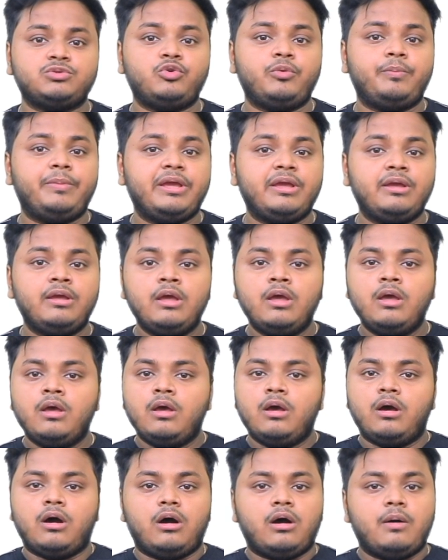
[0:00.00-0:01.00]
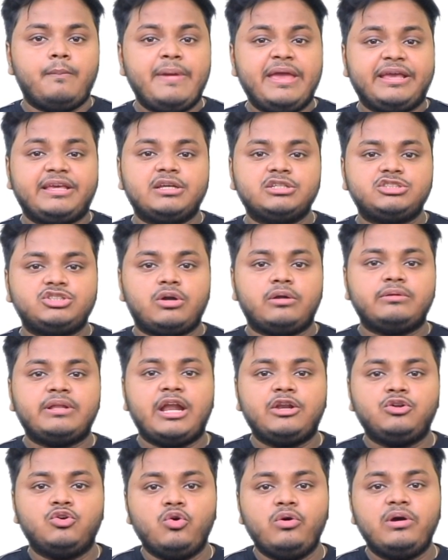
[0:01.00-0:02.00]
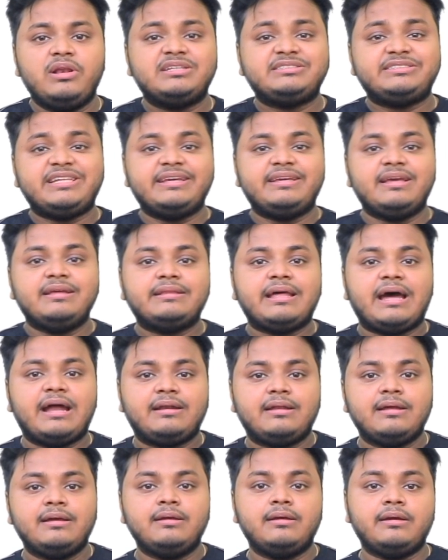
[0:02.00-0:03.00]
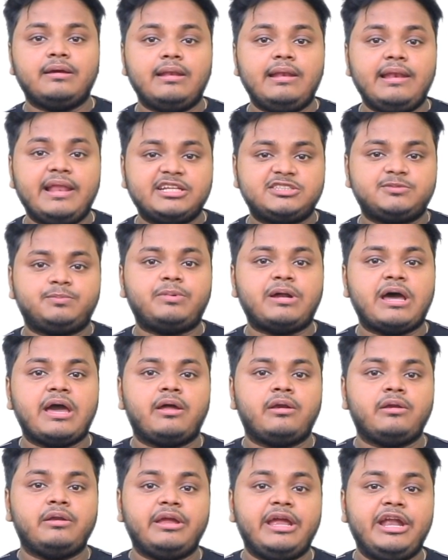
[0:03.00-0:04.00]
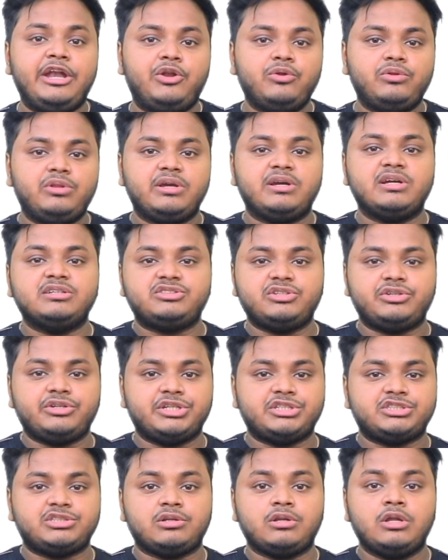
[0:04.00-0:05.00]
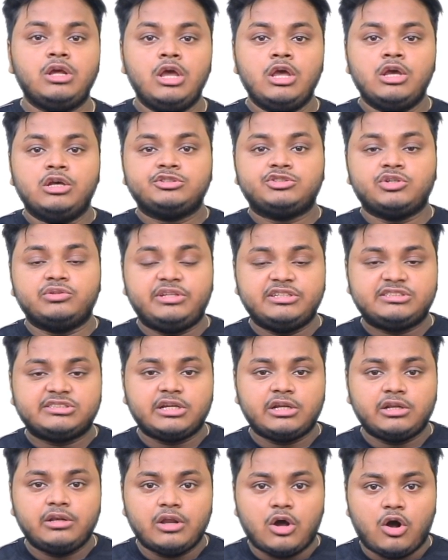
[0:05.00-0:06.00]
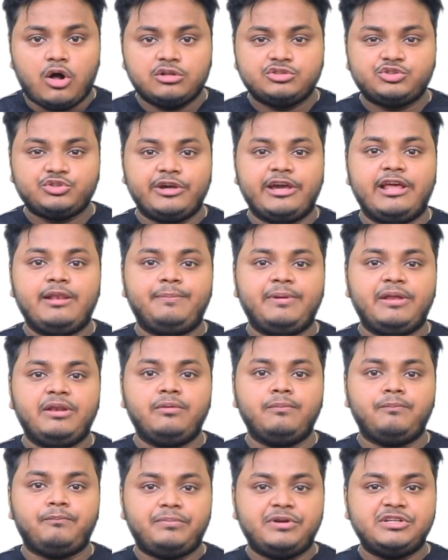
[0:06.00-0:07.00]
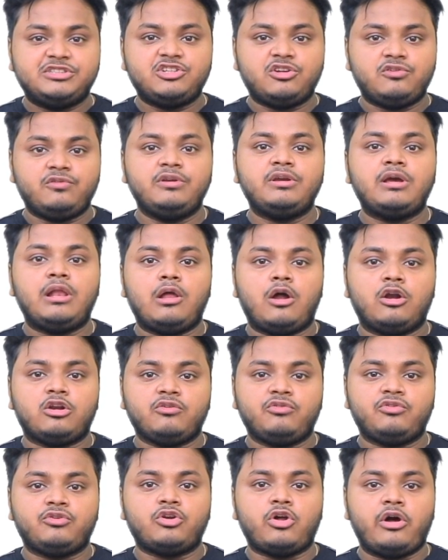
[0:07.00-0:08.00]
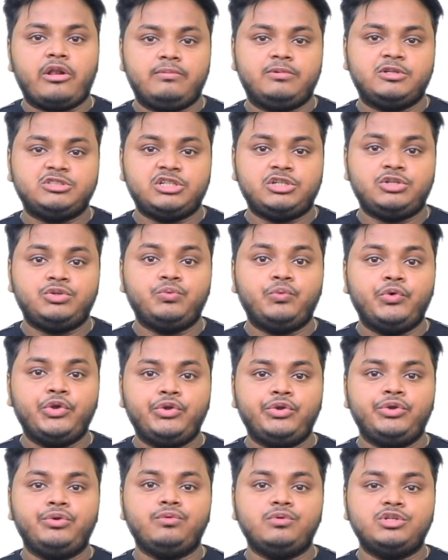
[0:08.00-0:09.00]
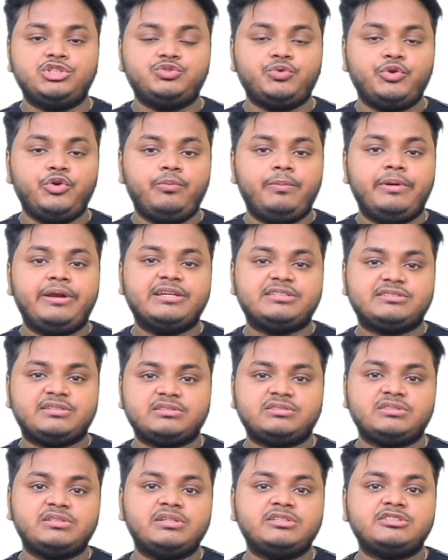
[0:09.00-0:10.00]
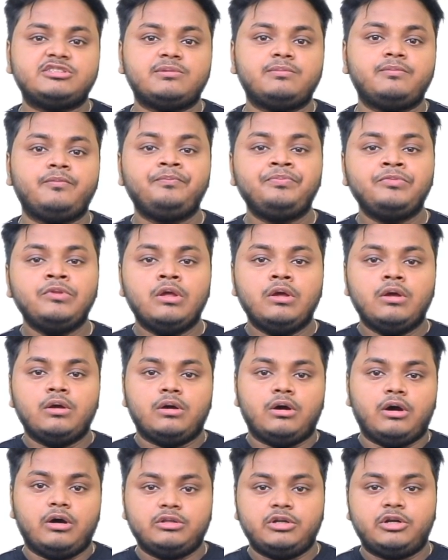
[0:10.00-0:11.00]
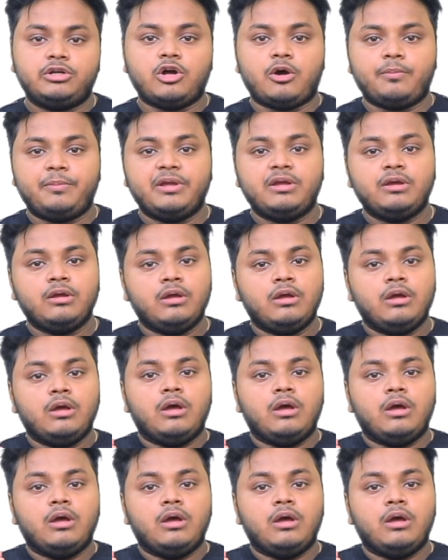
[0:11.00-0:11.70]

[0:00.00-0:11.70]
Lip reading: would be making sure that Google is taking that less prior into the consideration. So this can also help in preserving a lot of crawl budget, which we would be discussing in some other topic.